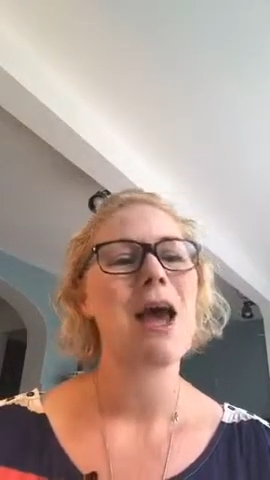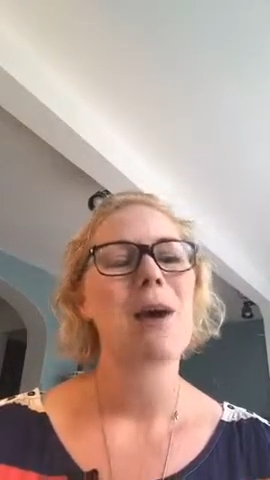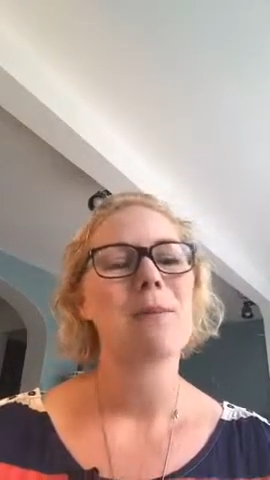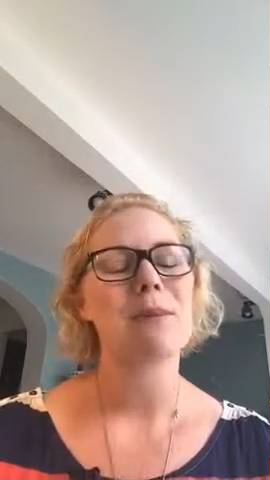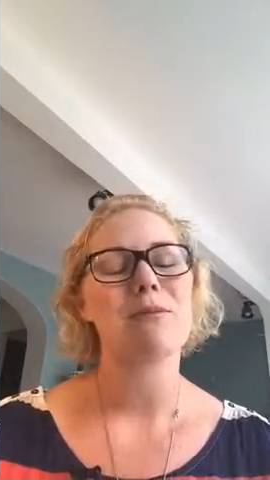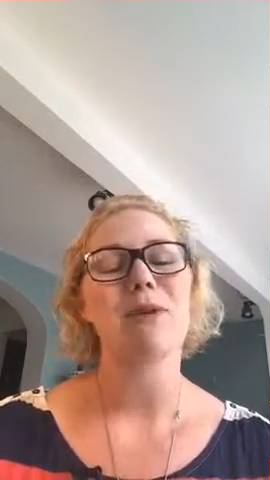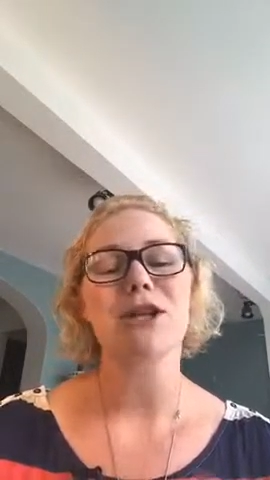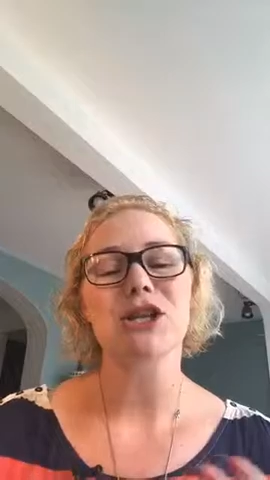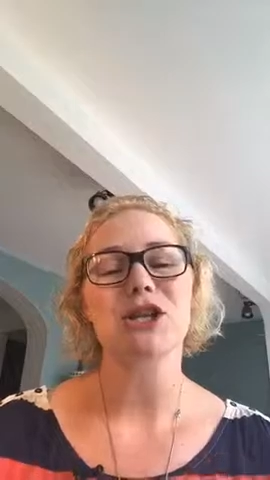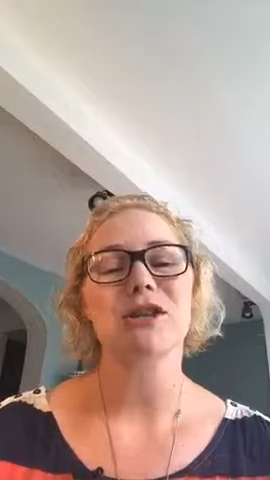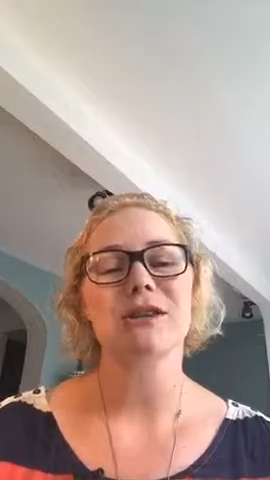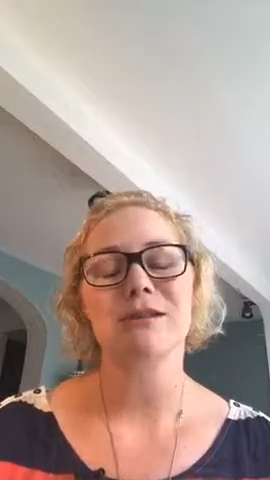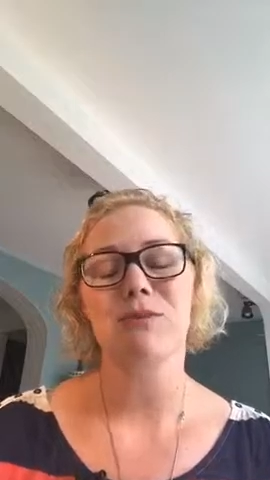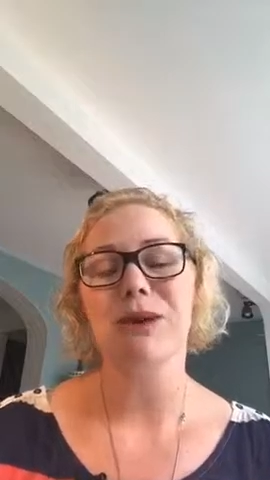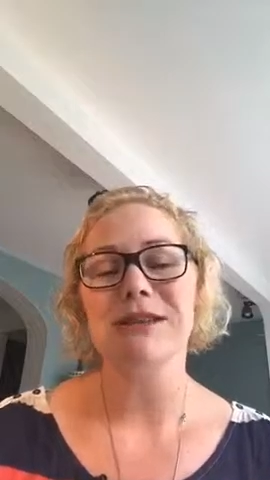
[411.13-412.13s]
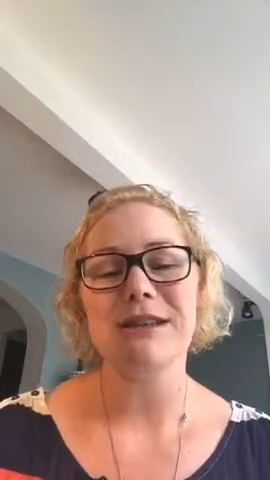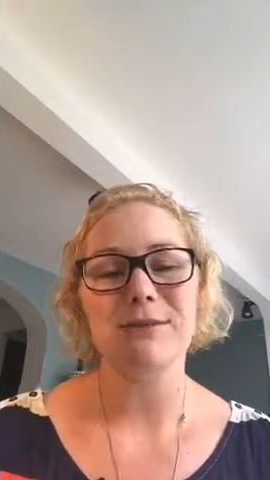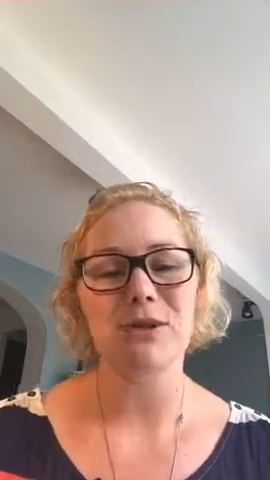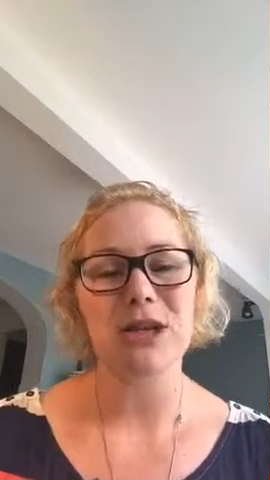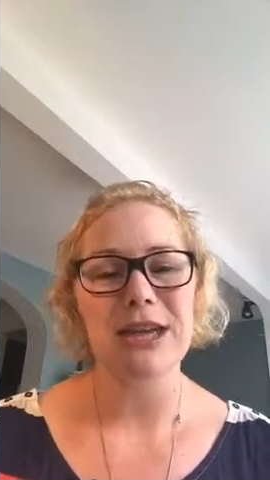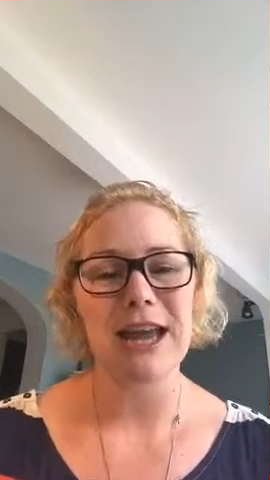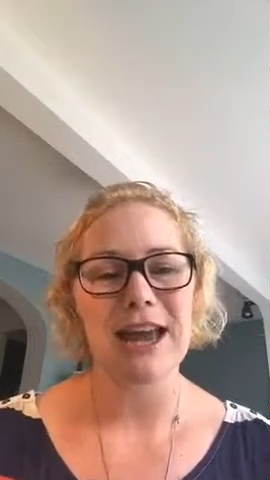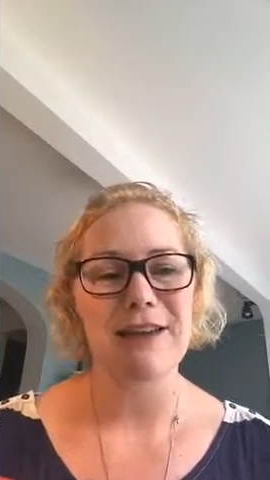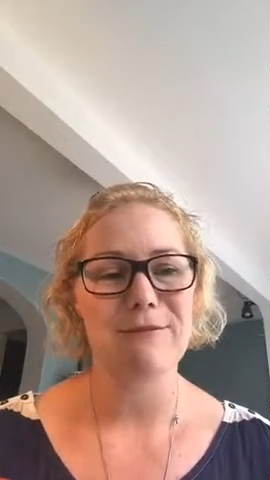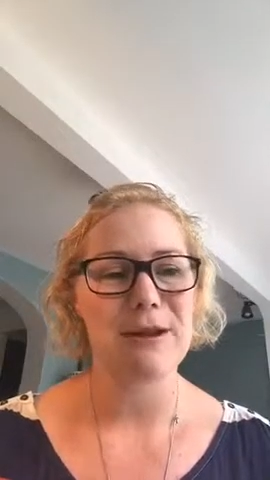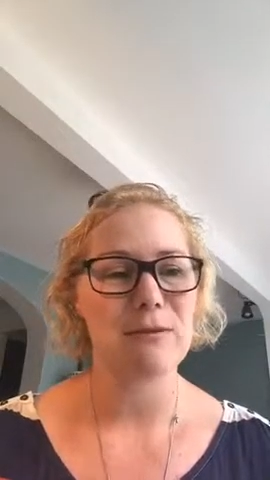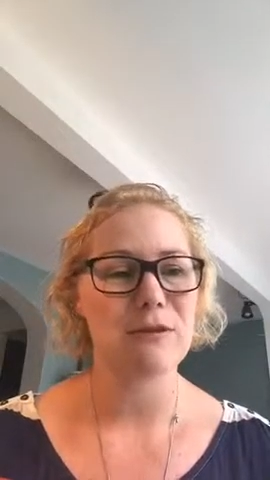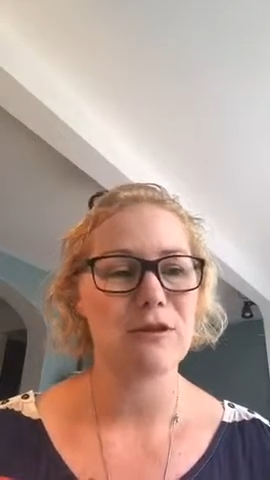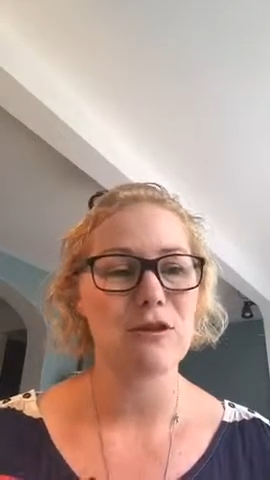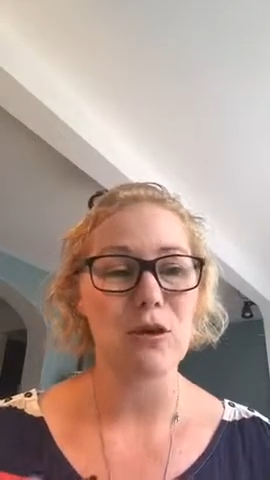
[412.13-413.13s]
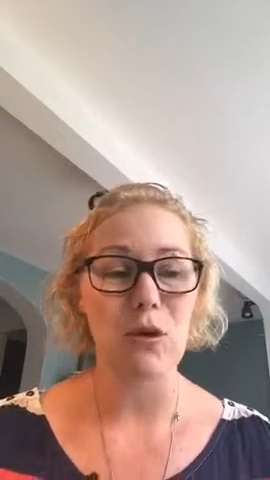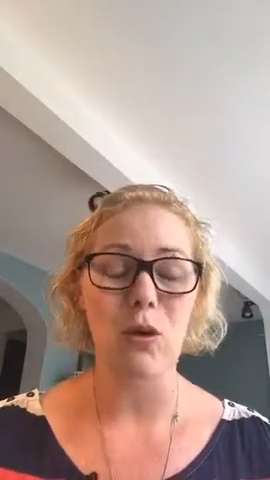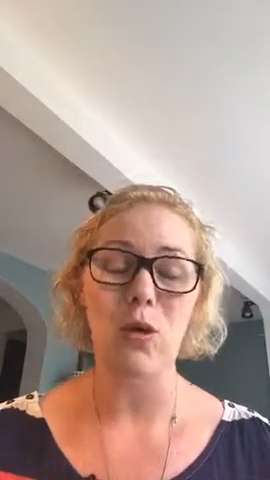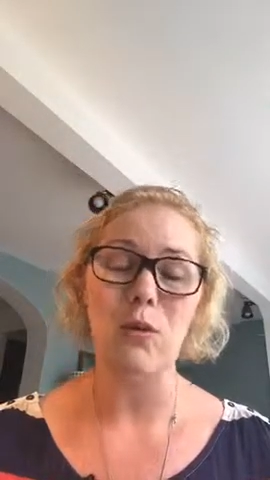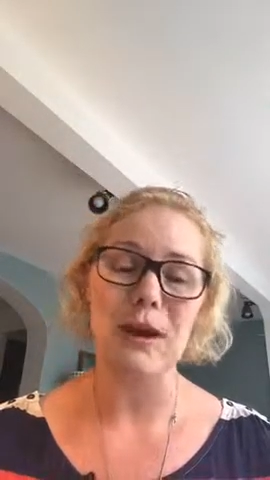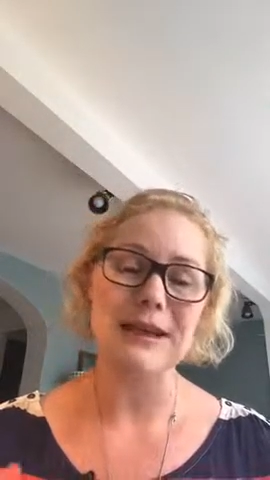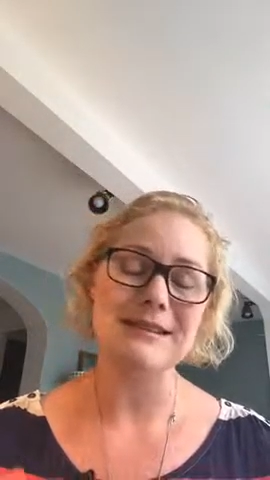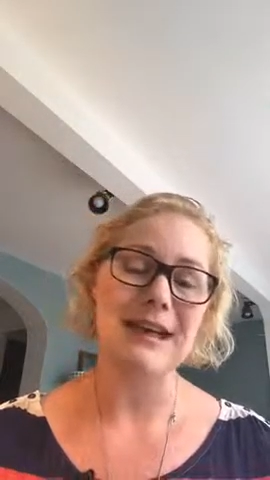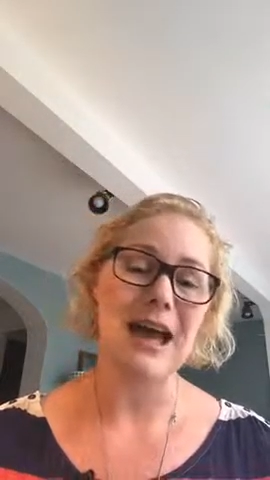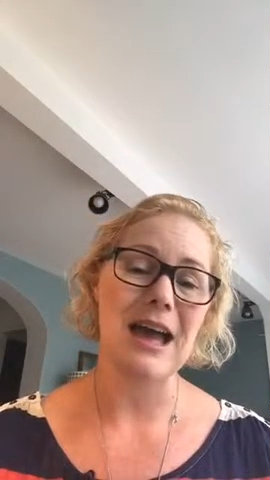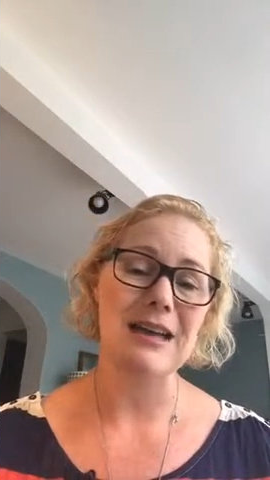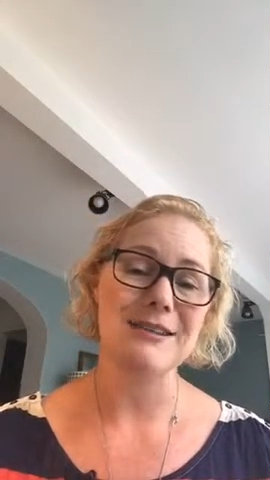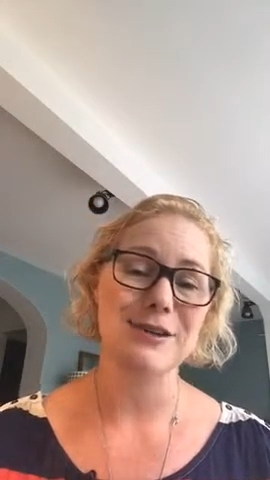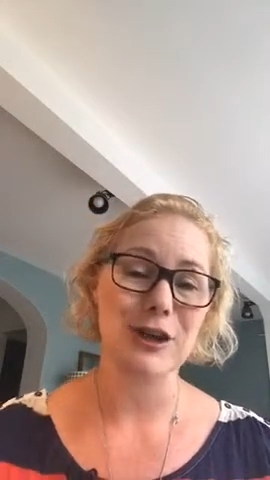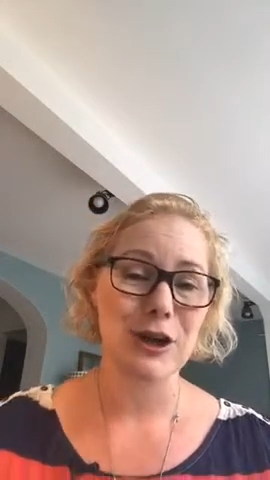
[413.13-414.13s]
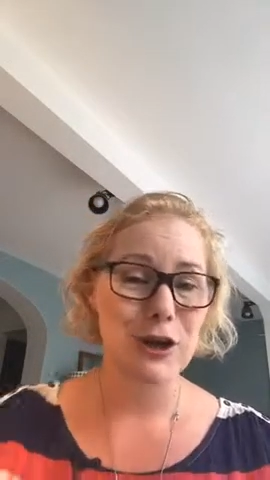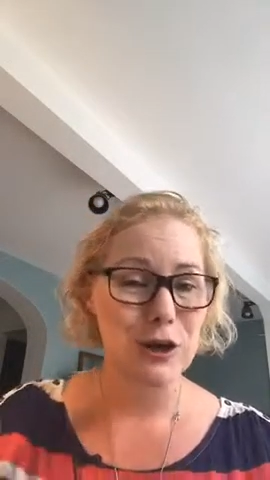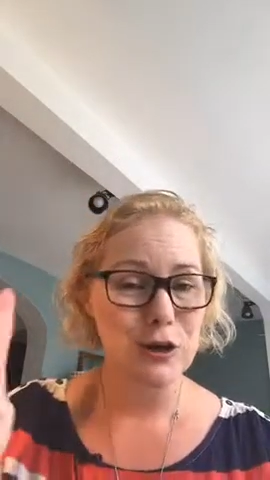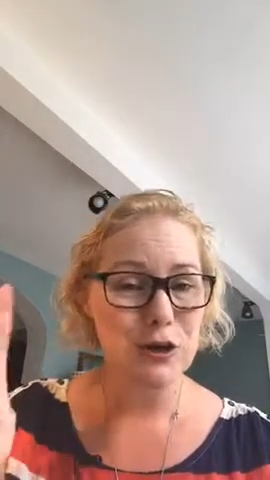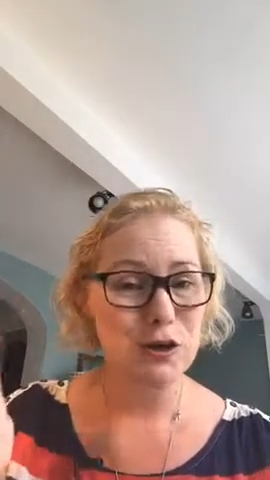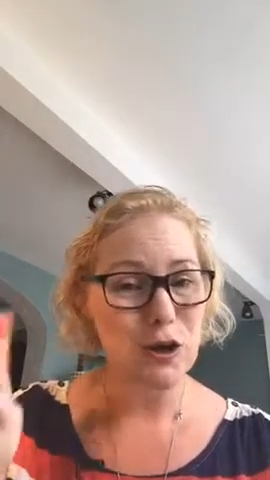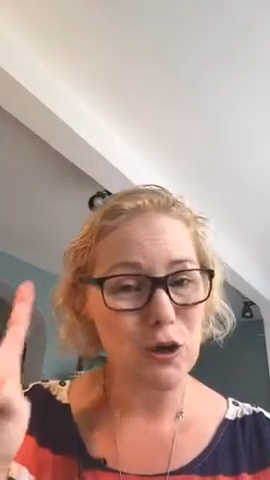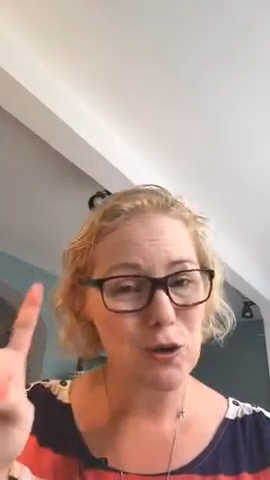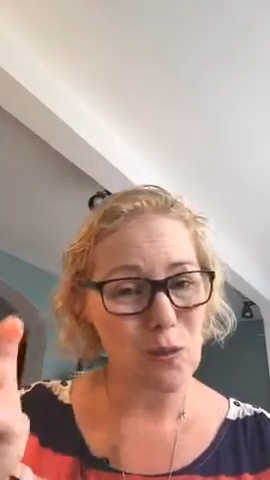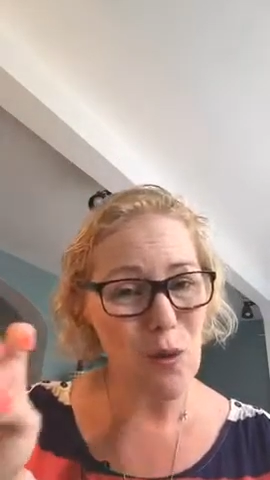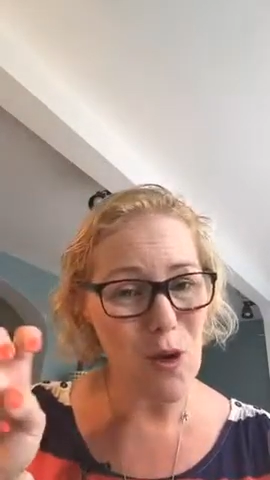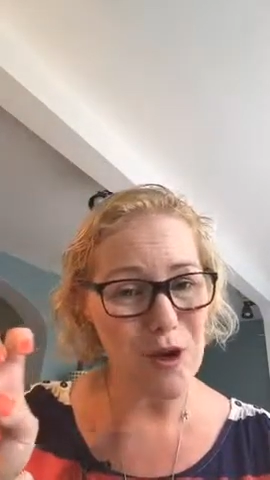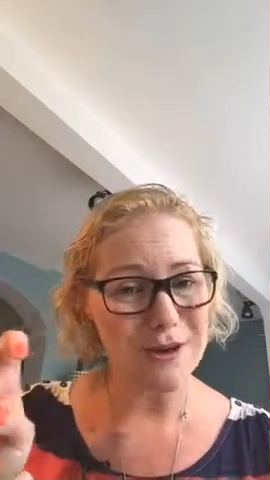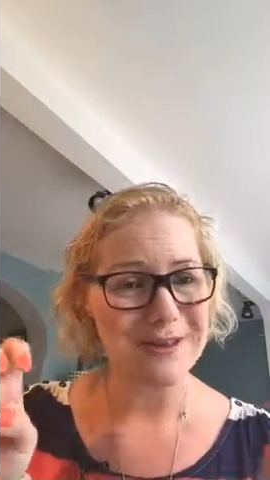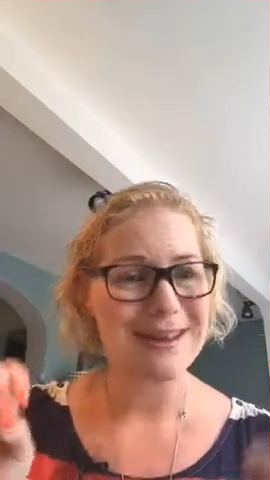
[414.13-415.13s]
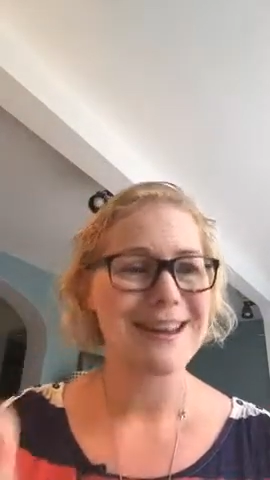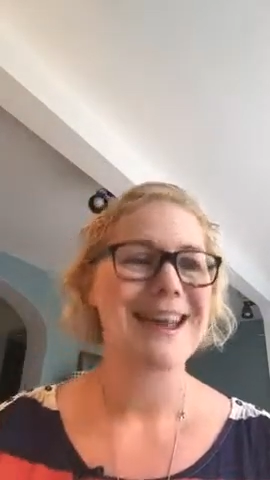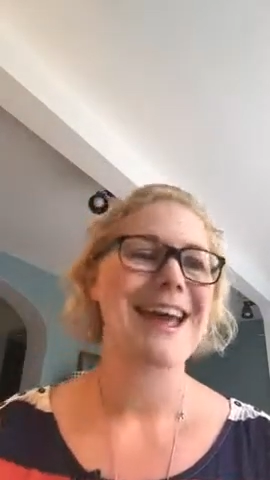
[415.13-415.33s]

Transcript: But one tip she gave me was to always ask, so what,